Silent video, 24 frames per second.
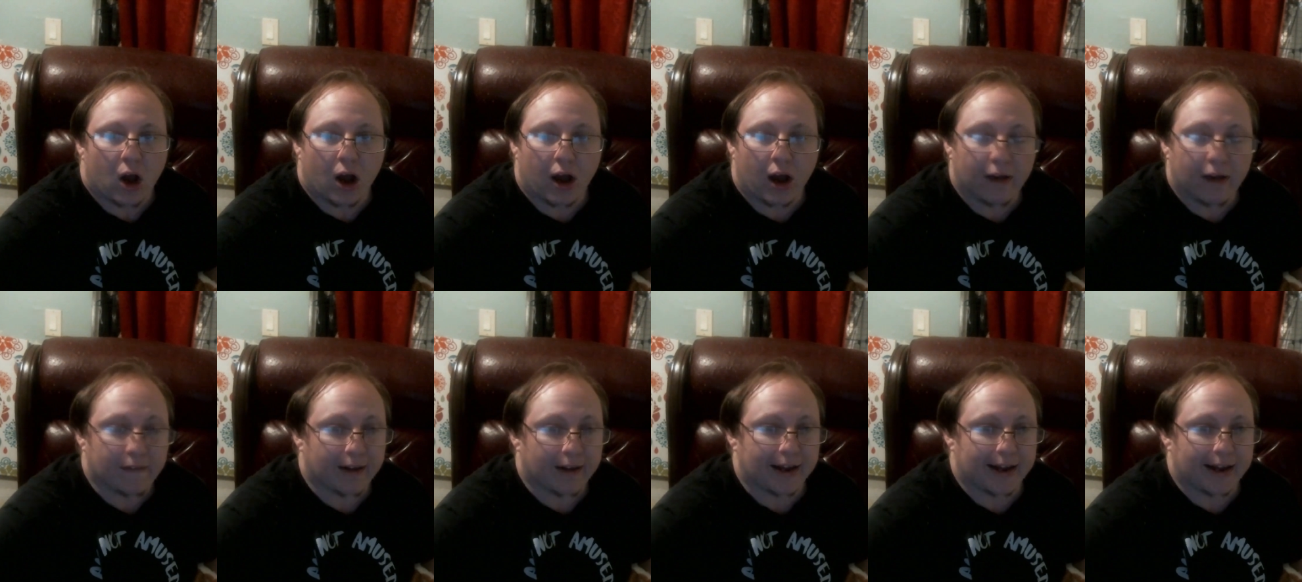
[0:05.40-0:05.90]

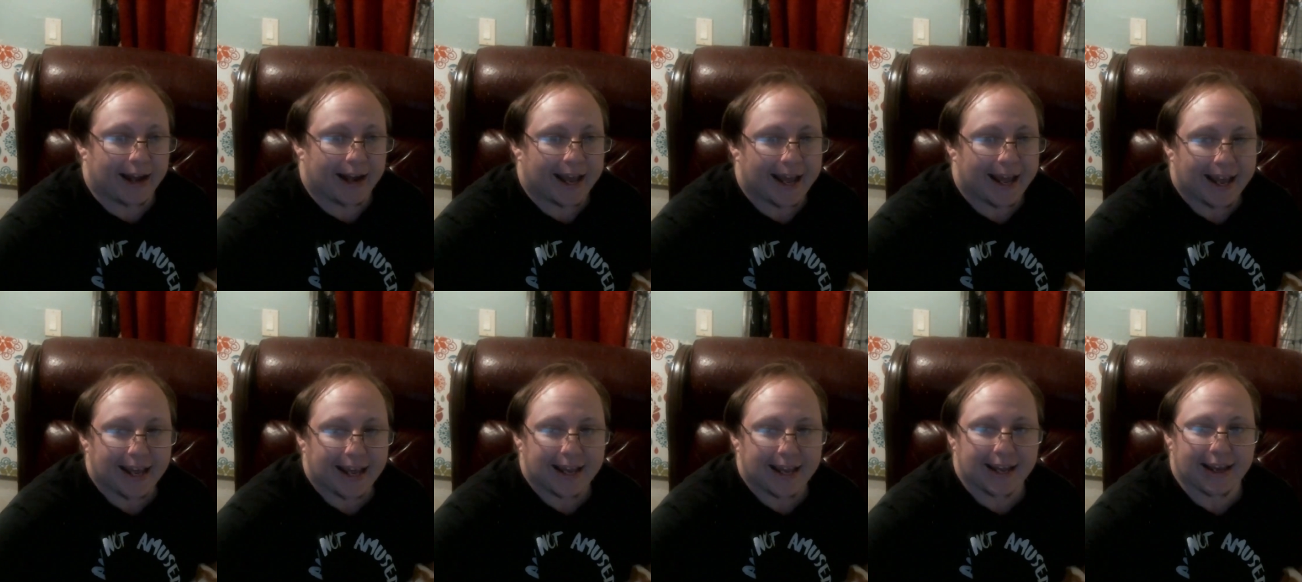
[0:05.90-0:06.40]
All right.
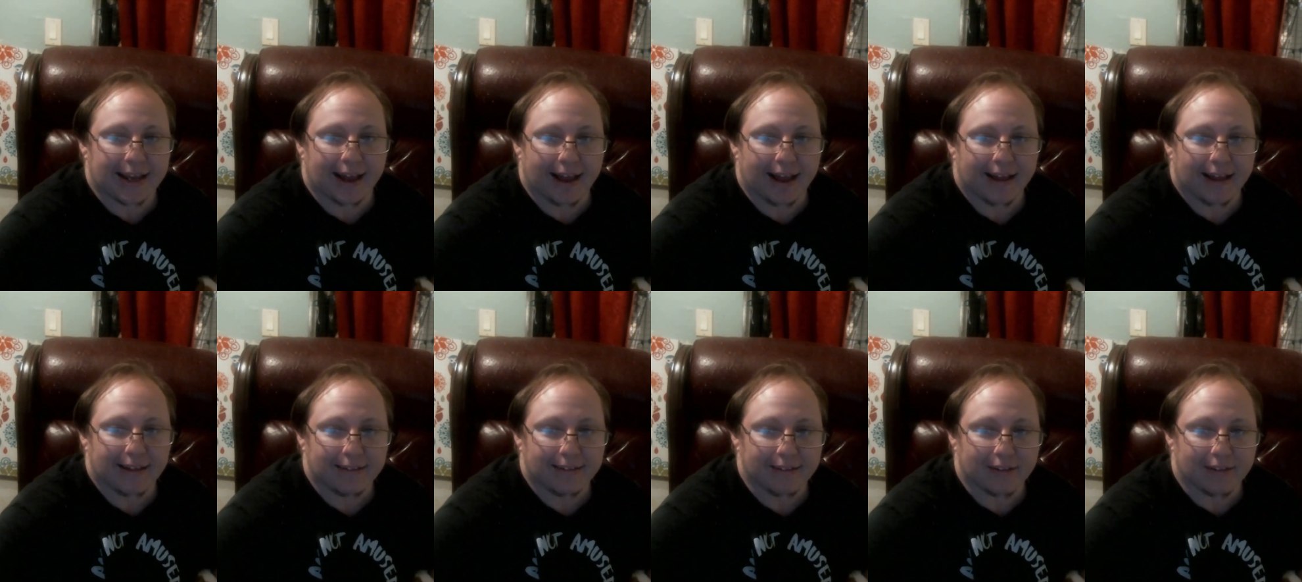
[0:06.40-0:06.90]
Hey,
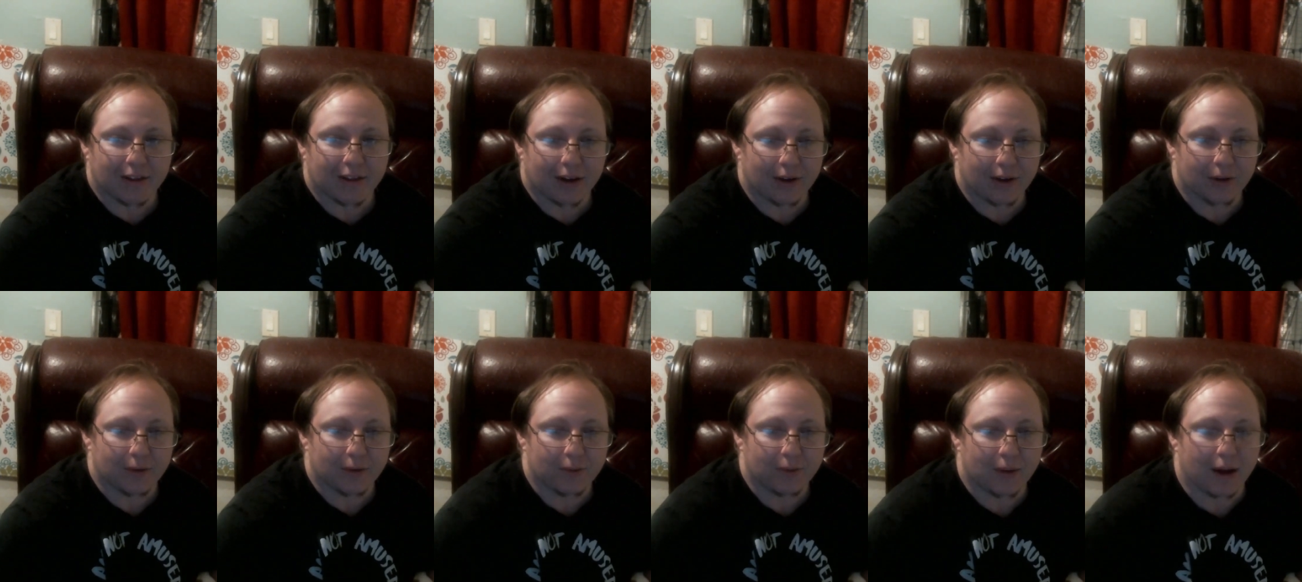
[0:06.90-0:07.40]

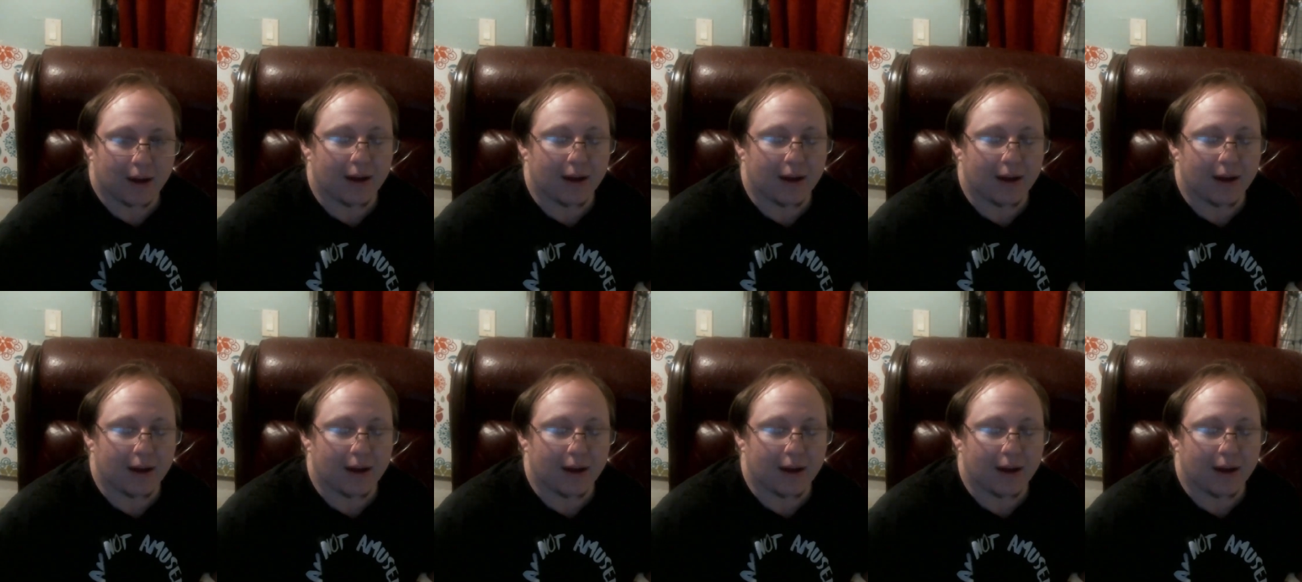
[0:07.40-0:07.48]
hello.